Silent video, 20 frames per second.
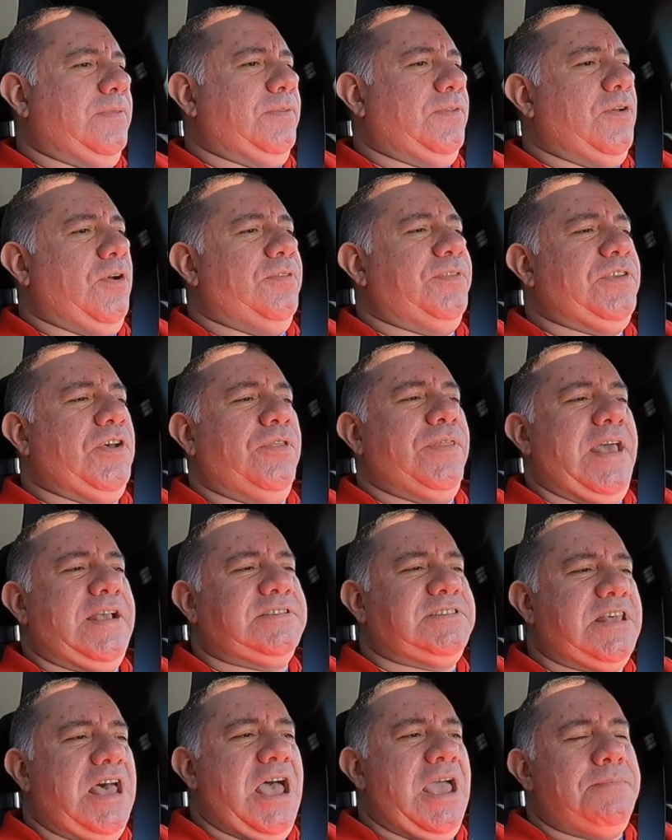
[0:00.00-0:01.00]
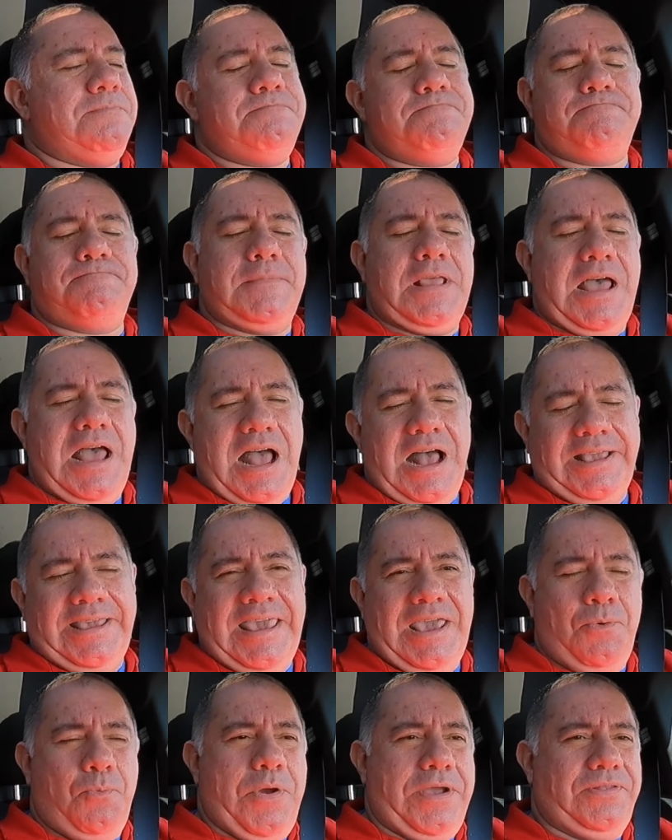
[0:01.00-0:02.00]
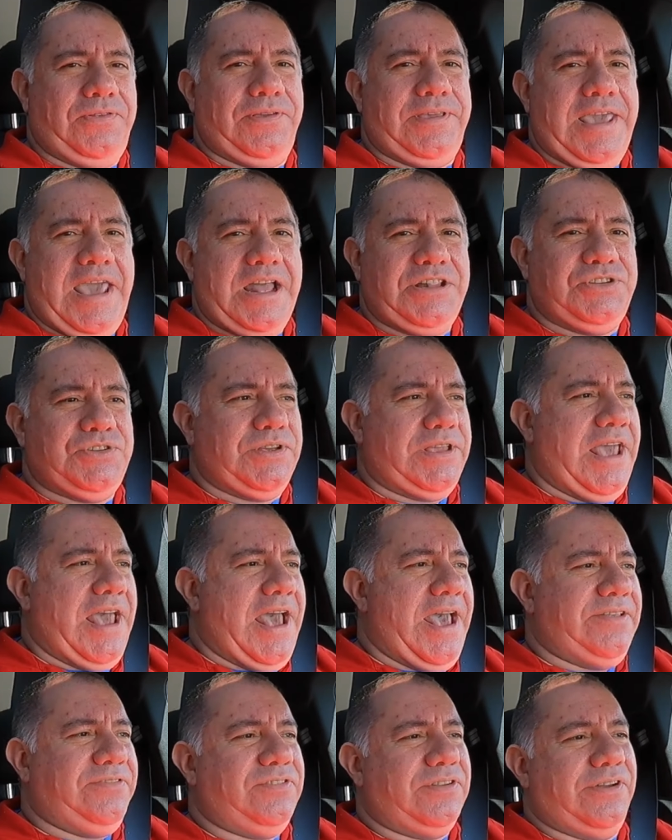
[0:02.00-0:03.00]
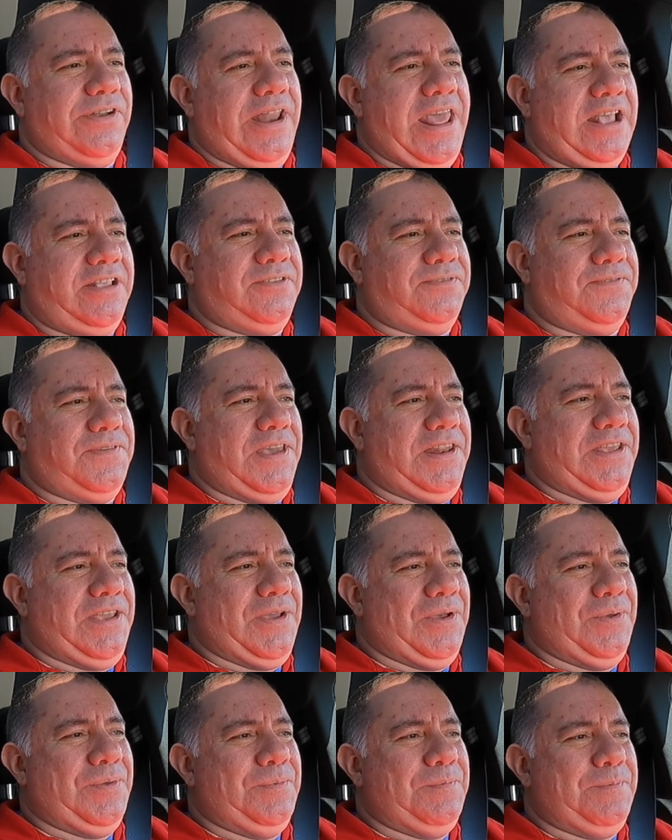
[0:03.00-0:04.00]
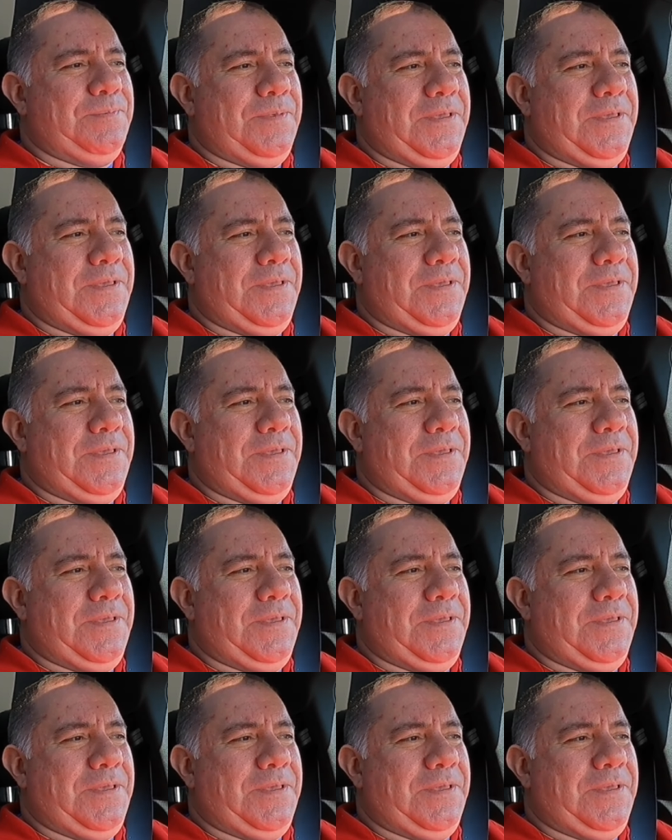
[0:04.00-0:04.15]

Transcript: So until next time, I can't wait to catch you guys in the next video.